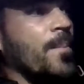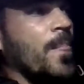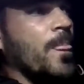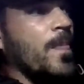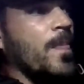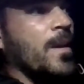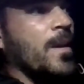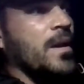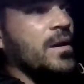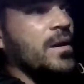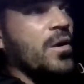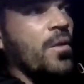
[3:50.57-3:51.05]

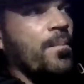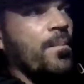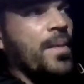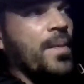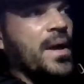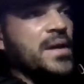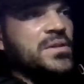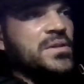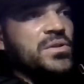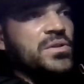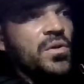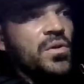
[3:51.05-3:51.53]
And I'll
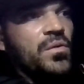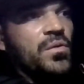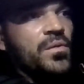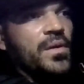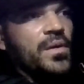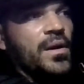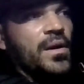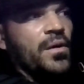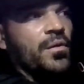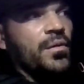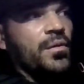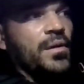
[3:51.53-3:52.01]
pass through
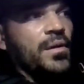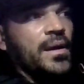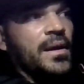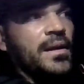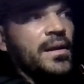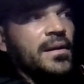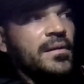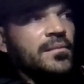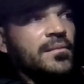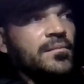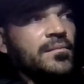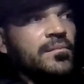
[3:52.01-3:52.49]
there,
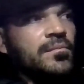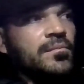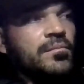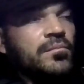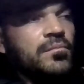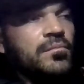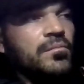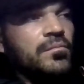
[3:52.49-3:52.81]
and,